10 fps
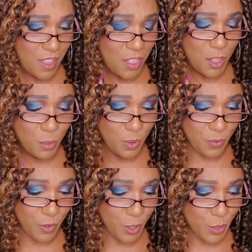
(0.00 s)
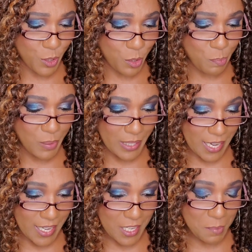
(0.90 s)
the Reversal
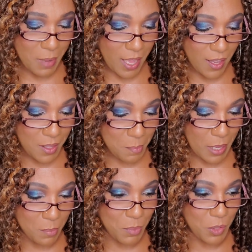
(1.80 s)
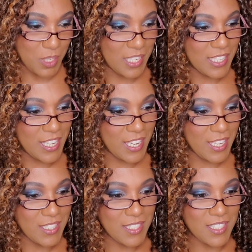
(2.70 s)
Planet palette by Beauty
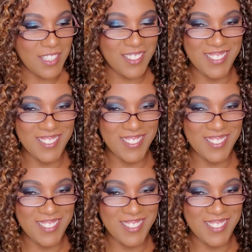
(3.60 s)
Glazed.